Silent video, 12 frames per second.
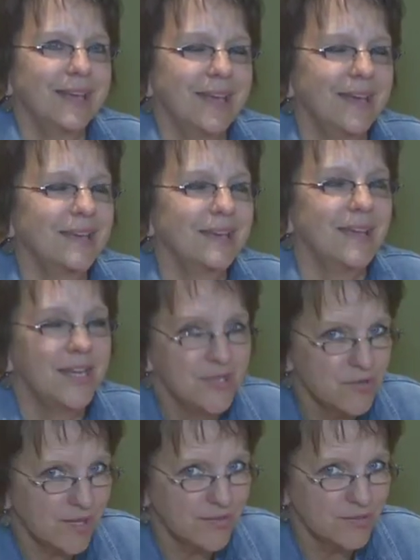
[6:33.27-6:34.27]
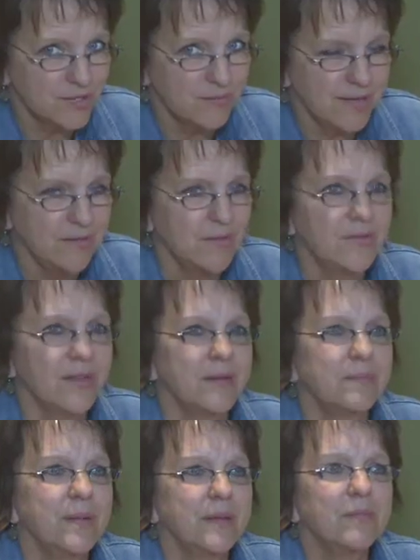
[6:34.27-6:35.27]
And I do like to do my own
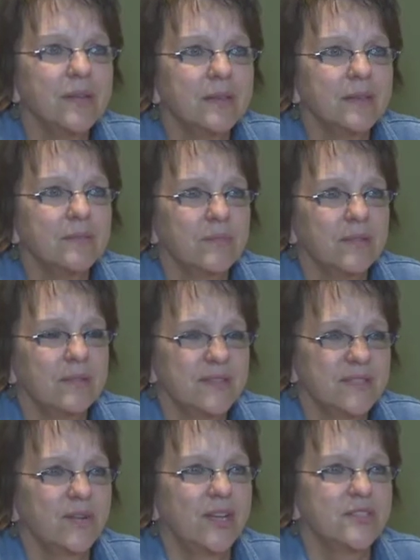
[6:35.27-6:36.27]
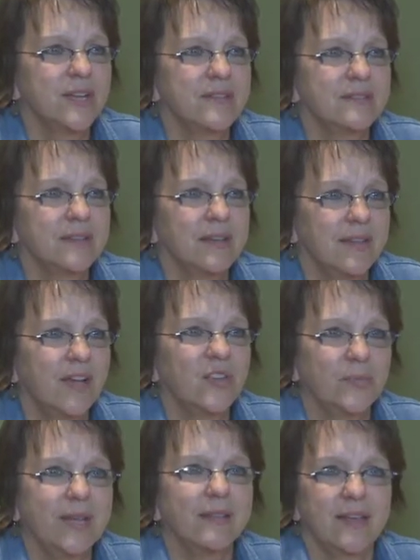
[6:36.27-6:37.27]
thing, but really this franchise
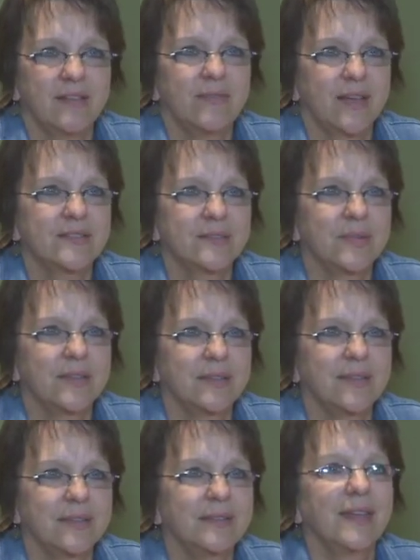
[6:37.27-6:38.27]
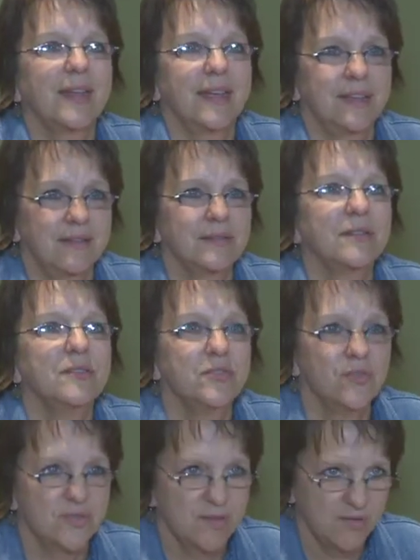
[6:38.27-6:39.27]
allows me a lot of flexibility that I can
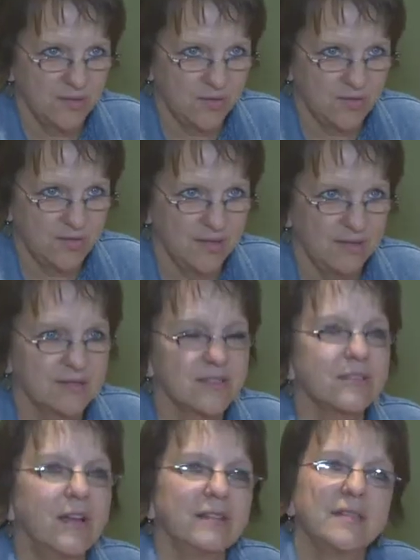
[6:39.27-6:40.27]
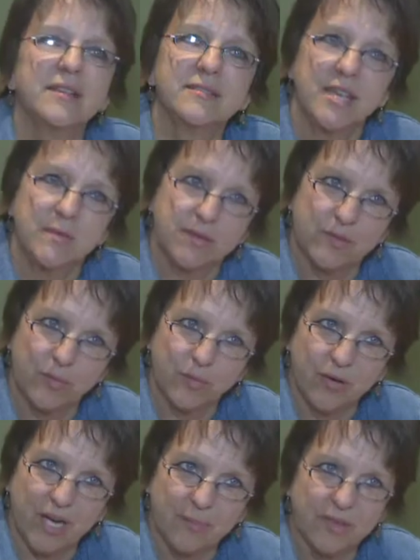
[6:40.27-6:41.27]
do some of those things as long as I stay within the
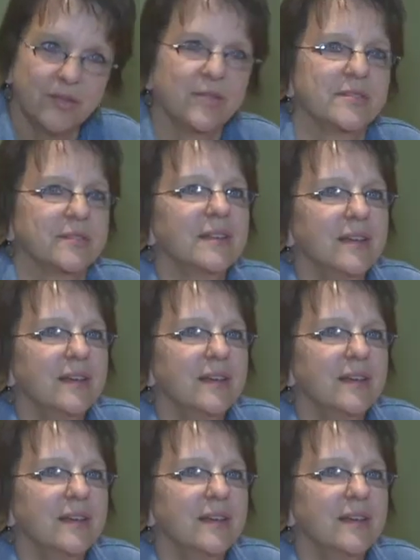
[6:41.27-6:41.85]
parameters.